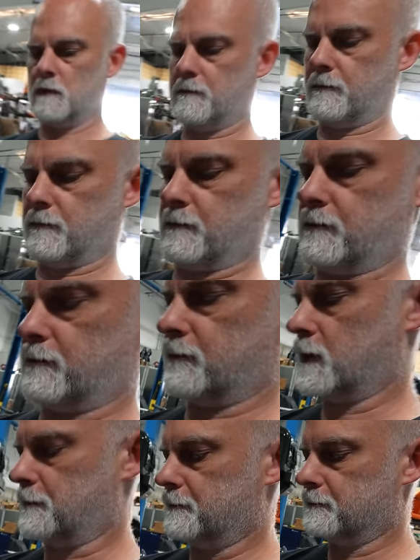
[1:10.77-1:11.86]
they're right in your hand.
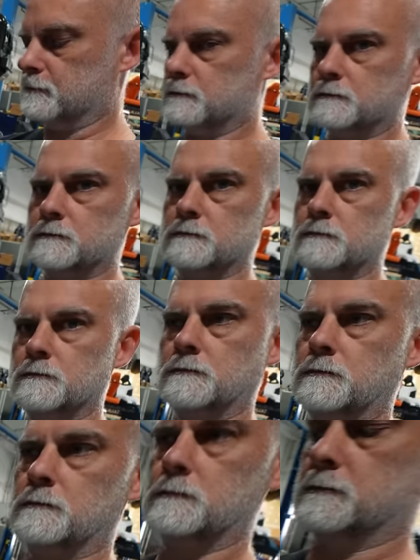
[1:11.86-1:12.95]
These two tiny
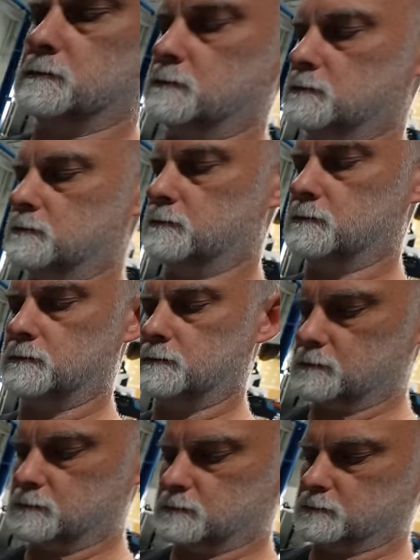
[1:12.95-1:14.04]
little lines from Bugatti
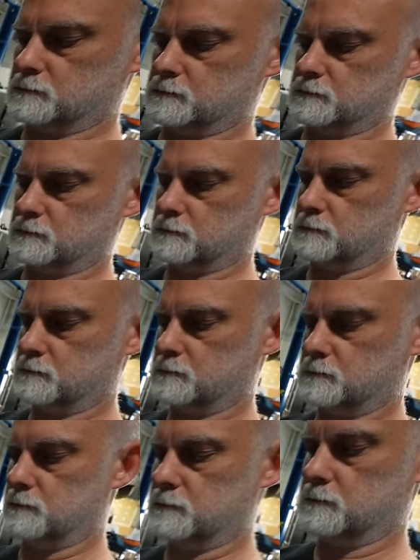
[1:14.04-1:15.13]
are about
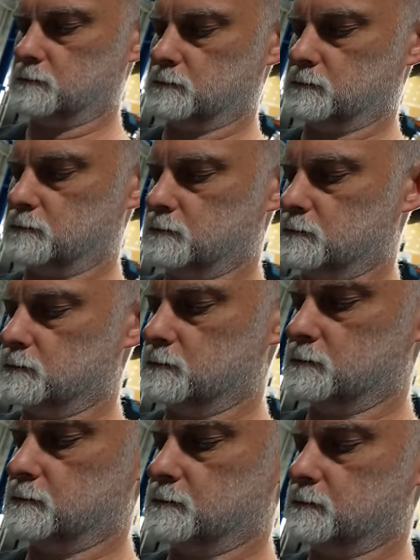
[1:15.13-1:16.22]
$900
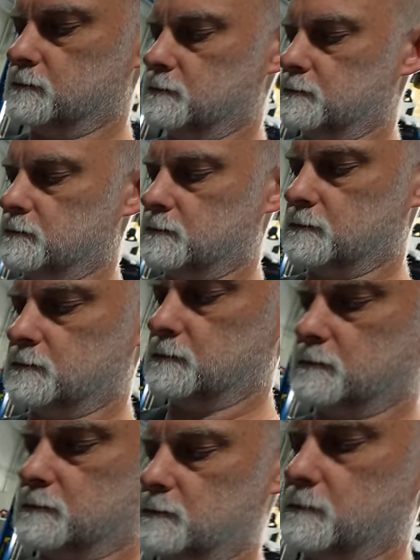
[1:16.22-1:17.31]
each. They
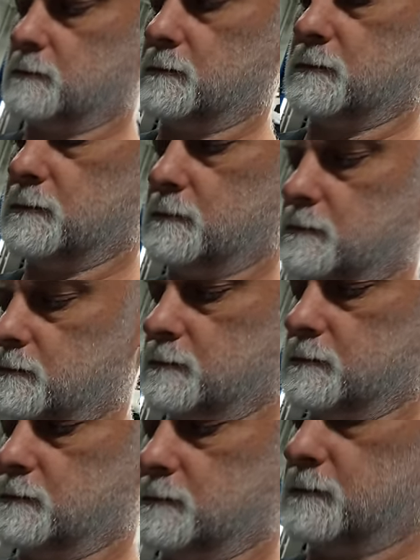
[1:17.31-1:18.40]
really serve no
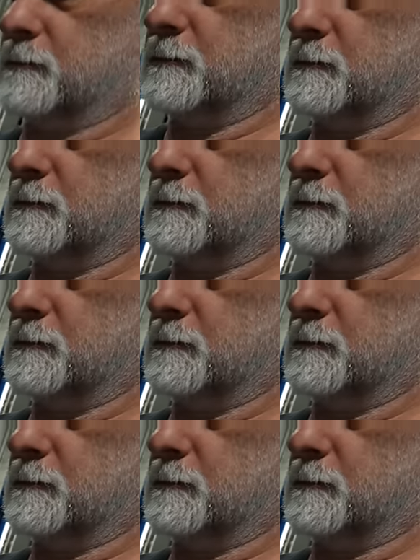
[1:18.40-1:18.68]
purpose to be